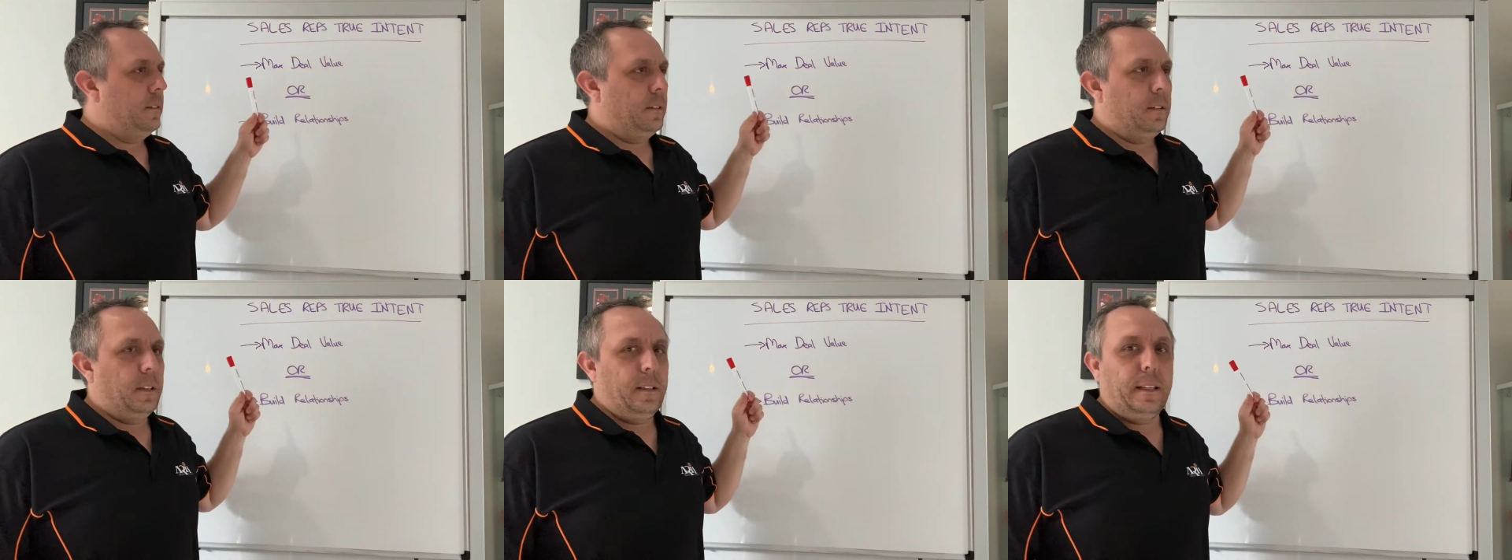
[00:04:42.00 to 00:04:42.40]

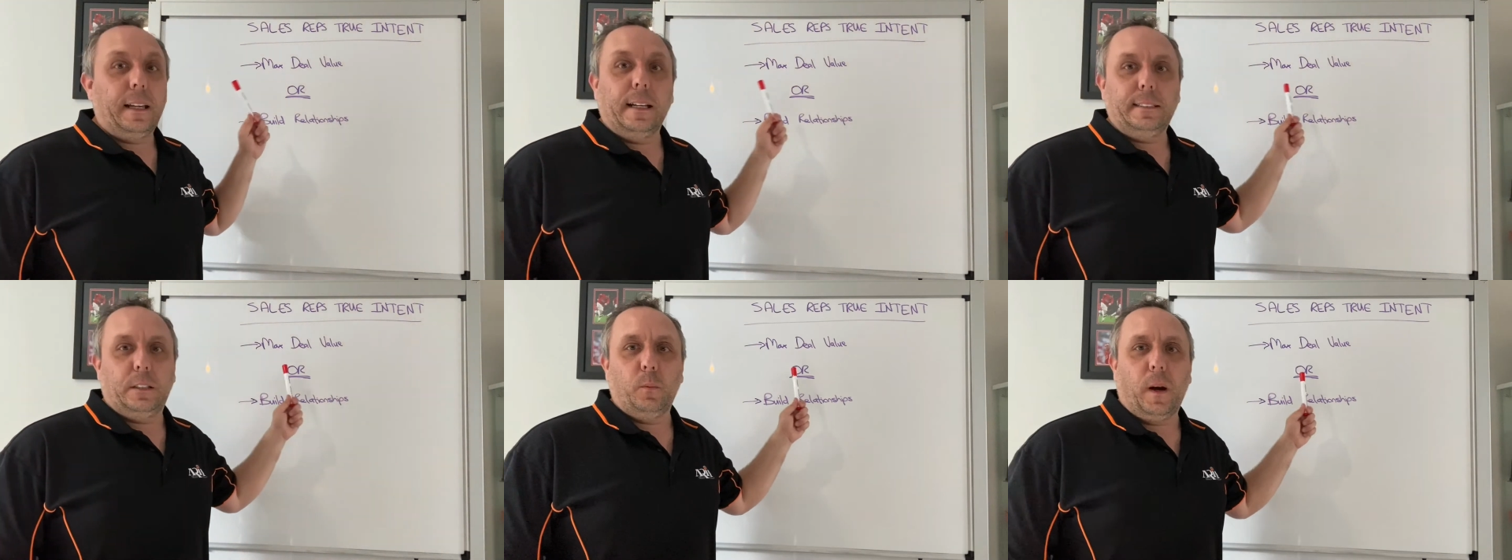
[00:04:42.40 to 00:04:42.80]
the
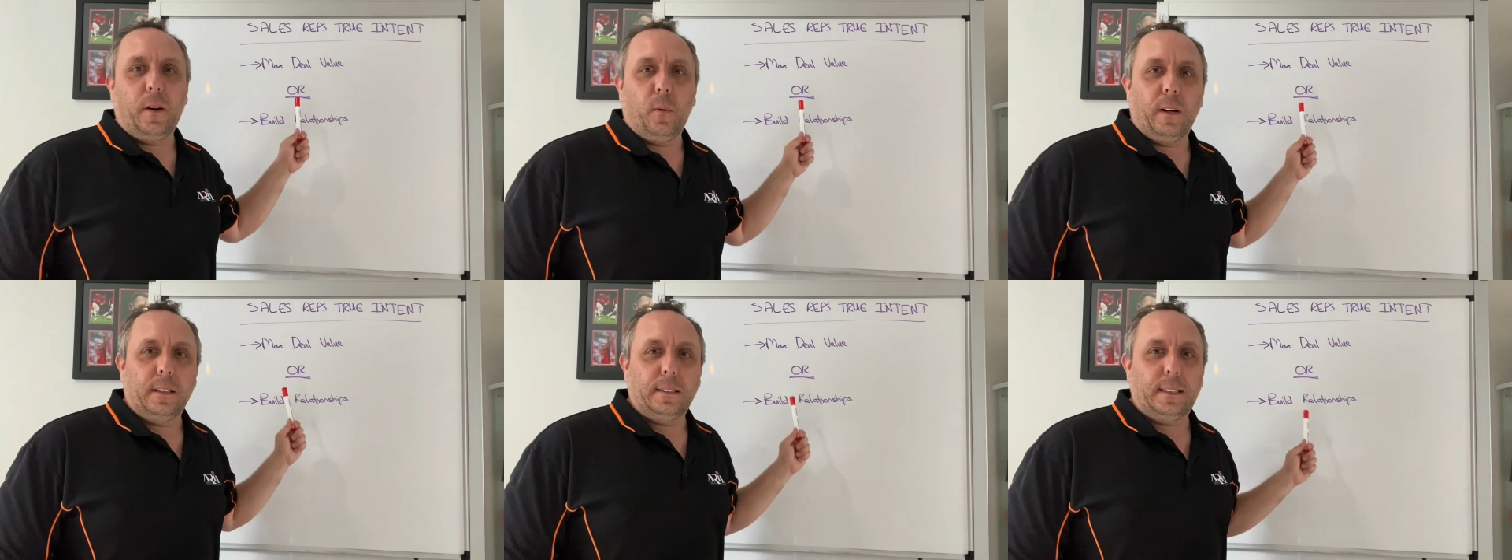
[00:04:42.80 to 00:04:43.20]
easy way to
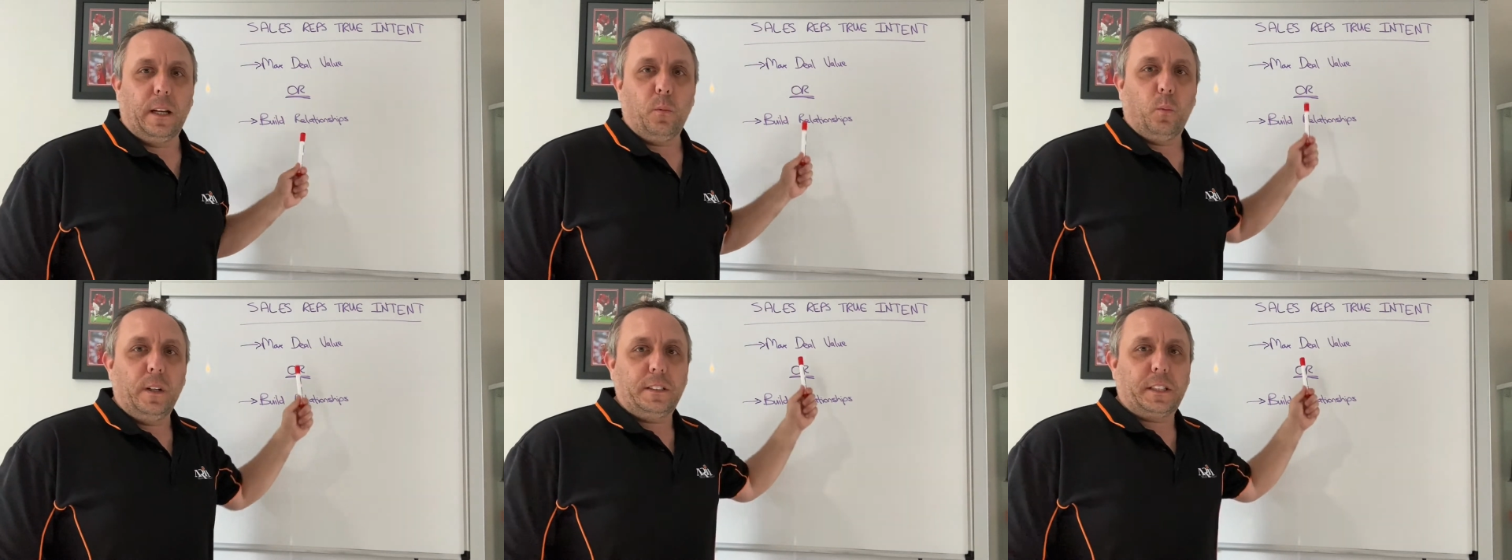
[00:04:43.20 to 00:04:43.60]

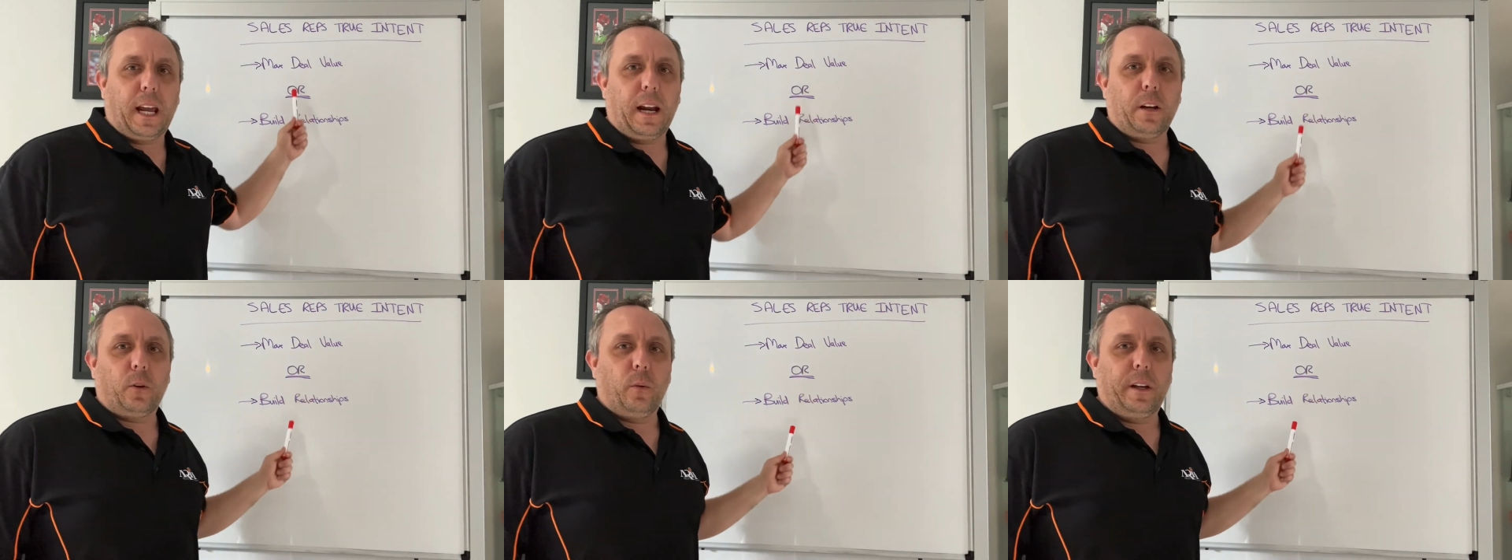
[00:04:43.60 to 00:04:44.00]
understand which
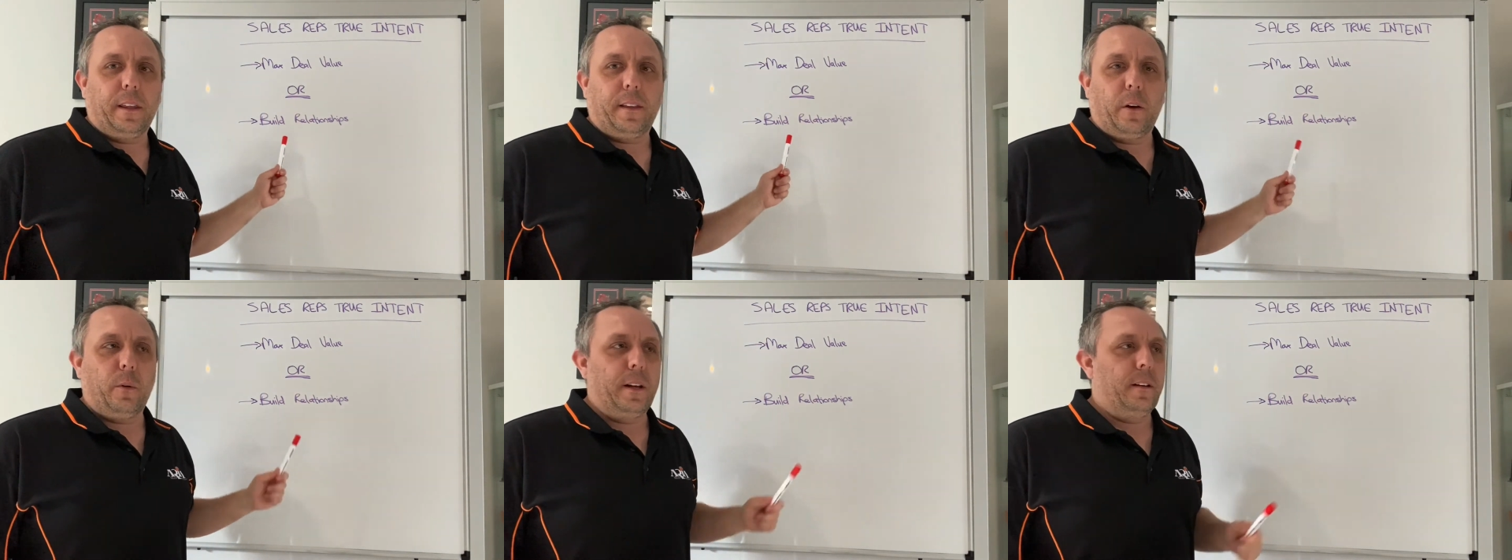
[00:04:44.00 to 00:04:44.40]
category
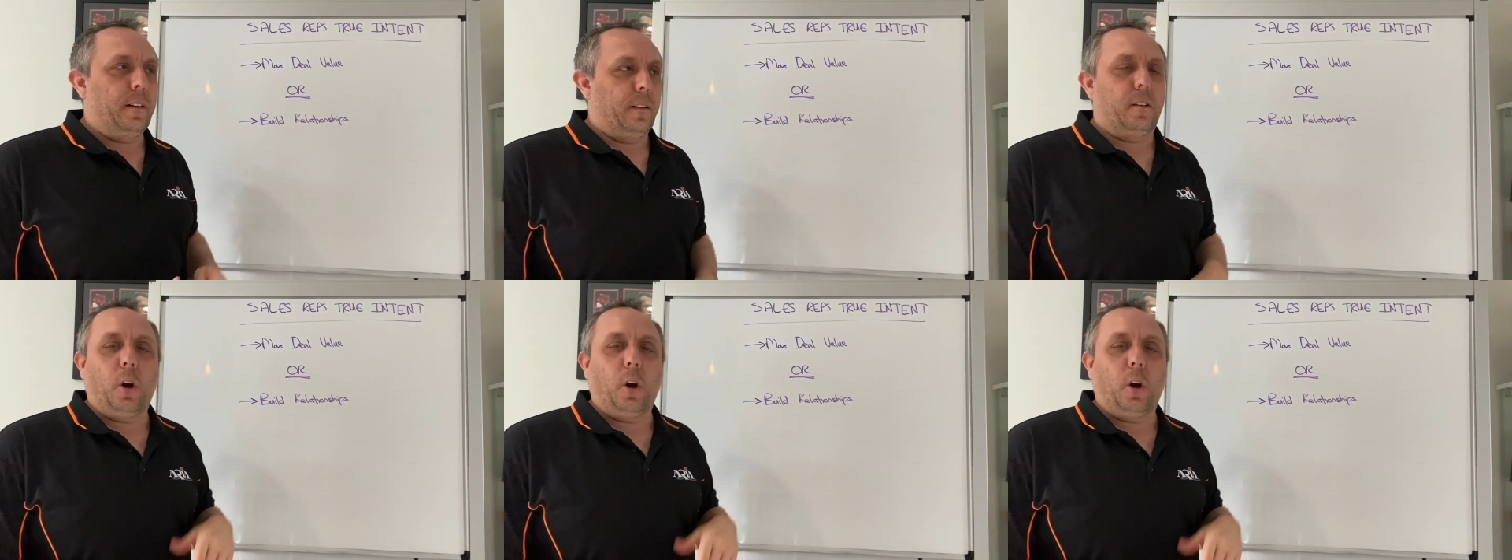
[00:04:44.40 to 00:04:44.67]
they're in,